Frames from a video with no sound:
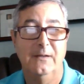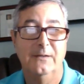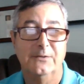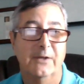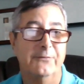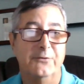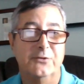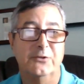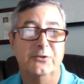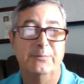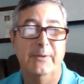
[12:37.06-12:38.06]

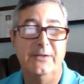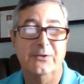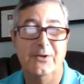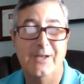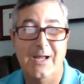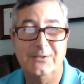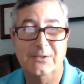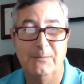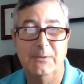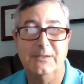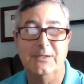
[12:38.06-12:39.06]
Self-insurance plans are not
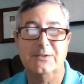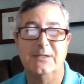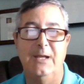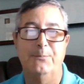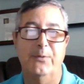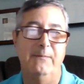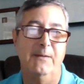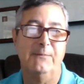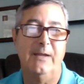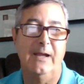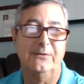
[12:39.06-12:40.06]
subject to state premium
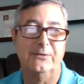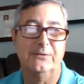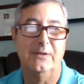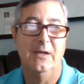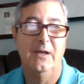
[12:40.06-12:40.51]
taxes.